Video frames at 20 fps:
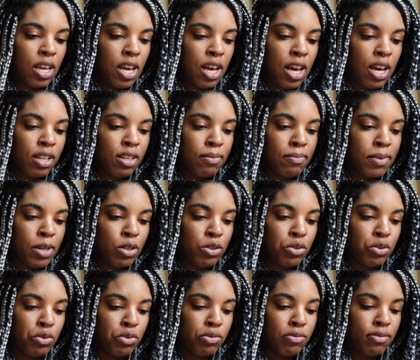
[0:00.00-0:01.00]

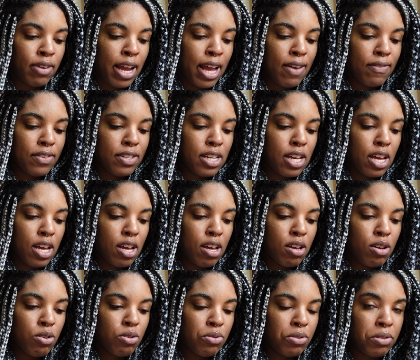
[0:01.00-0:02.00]
Alamo
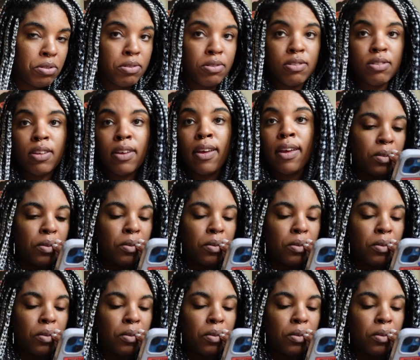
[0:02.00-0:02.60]
Drafthouse.